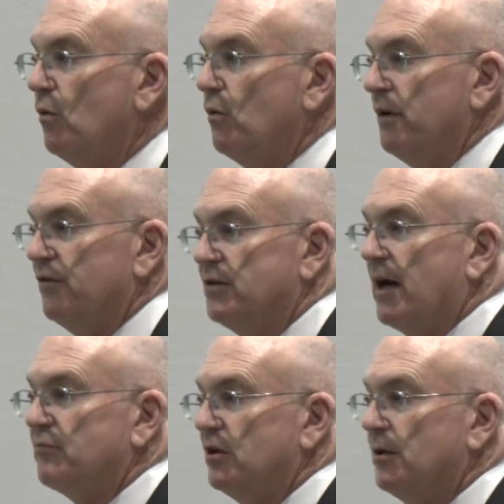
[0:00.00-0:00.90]
we've
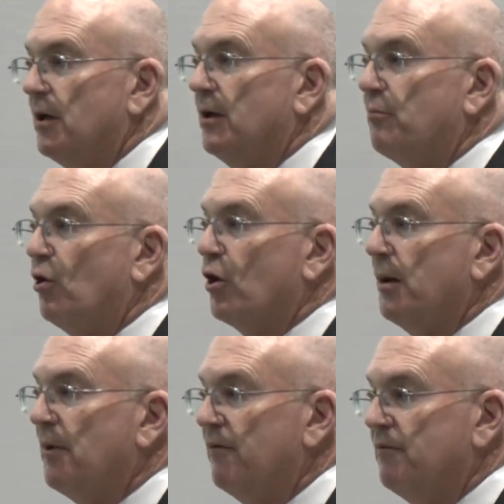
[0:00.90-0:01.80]
adopted a
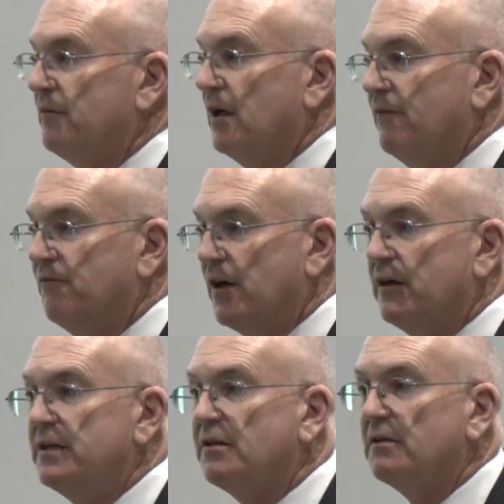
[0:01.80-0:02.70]
program of
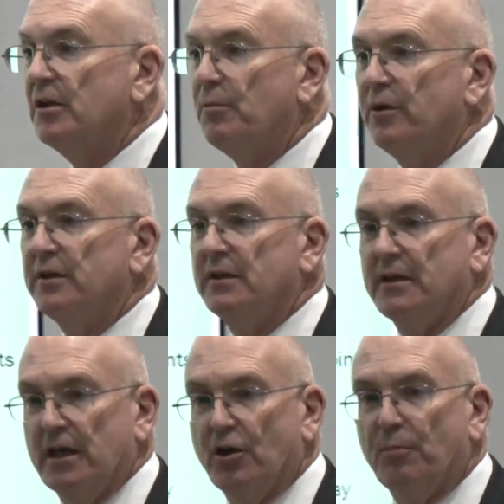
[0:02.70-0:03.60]
very deliberate
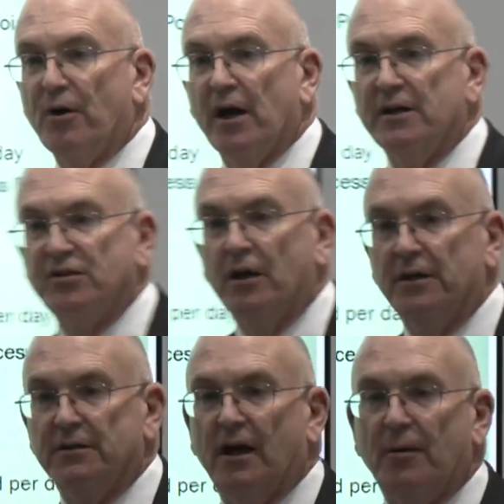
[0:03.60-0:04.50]
enterprise
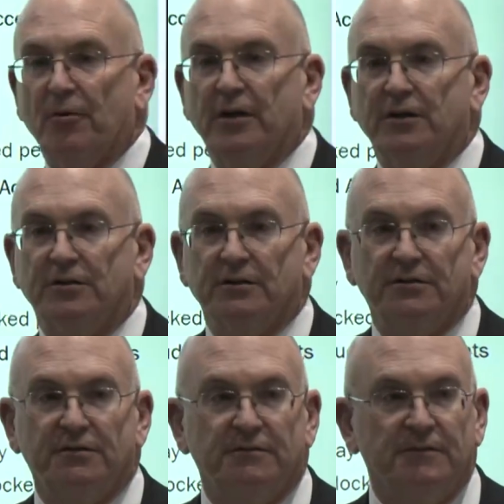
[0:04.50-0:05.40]
hunt
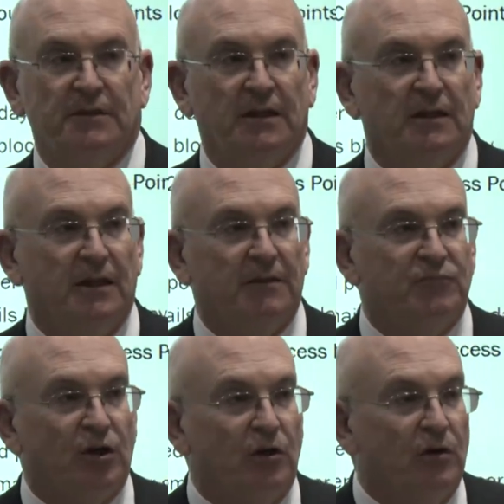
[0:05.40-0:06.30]
operations.
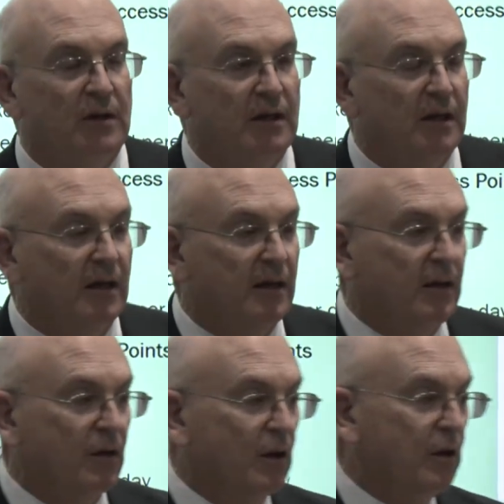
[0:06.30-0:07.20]
So
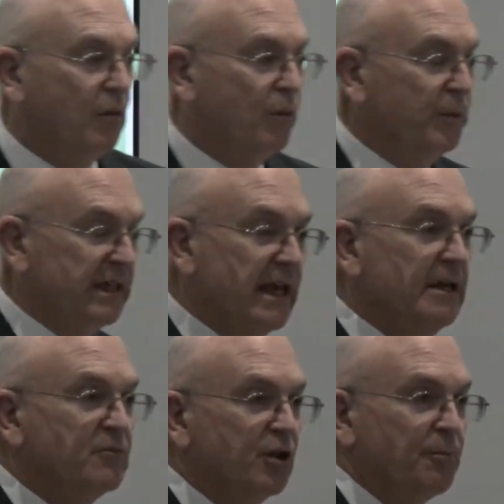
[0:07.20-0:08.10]
when we
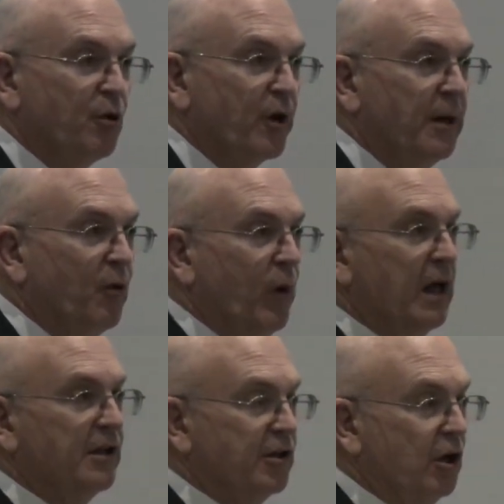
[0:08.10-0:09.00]
came to the program a
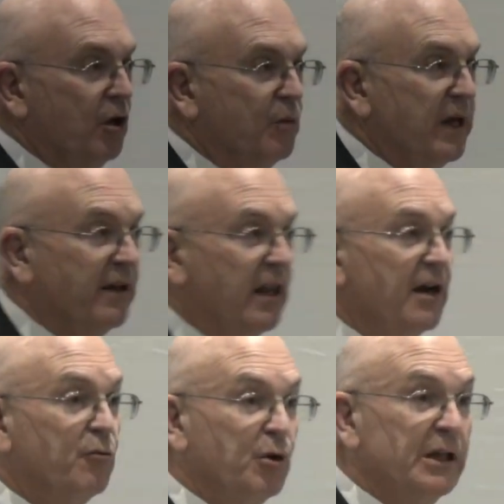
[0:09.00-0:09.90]
while ago, we had a
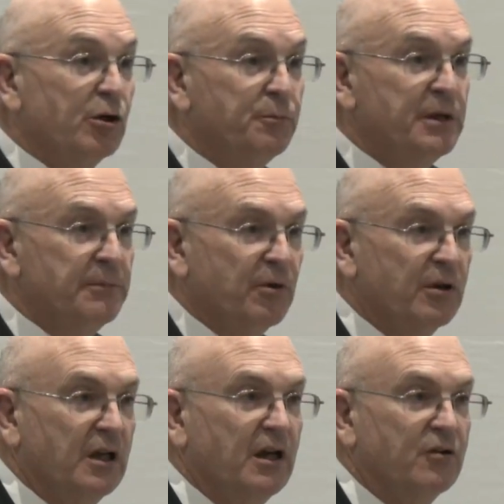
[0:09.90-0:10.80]
lot of really good
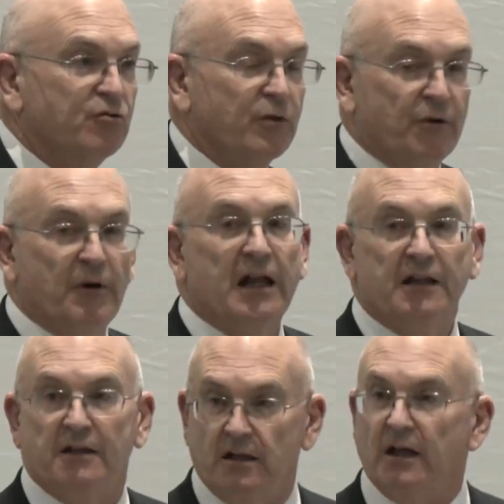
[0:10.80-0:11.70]
people doing a
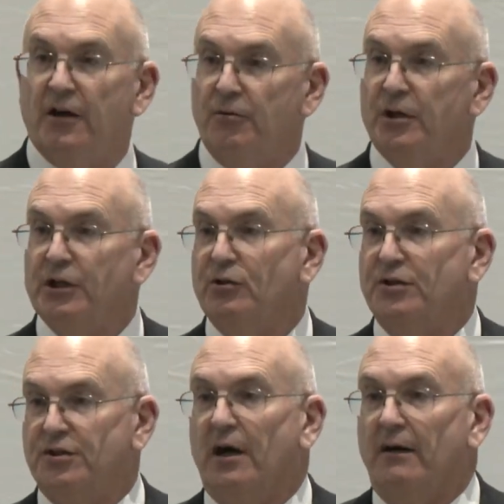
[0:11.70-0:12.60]
lot of really good
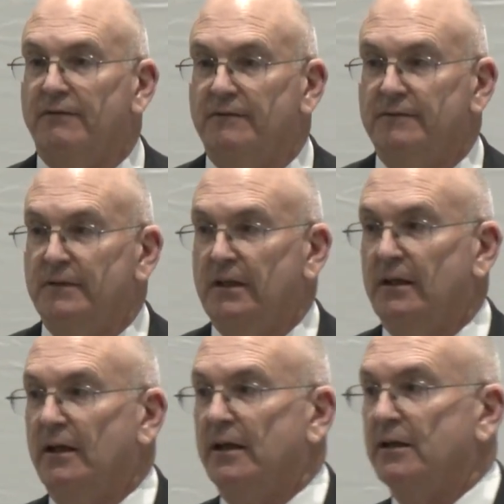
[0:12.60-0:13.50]
stuff,
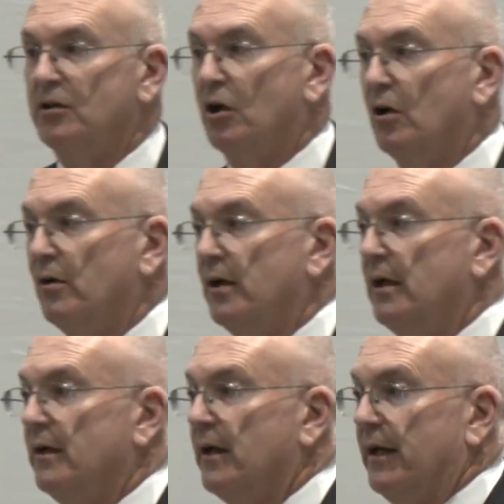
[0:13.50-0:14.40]
you know,
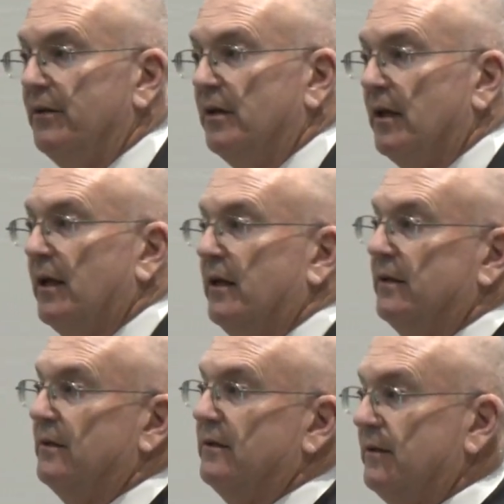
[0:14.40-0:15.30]

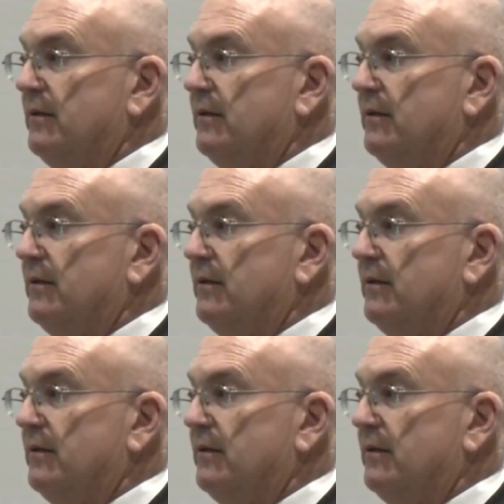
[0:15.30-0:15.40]
and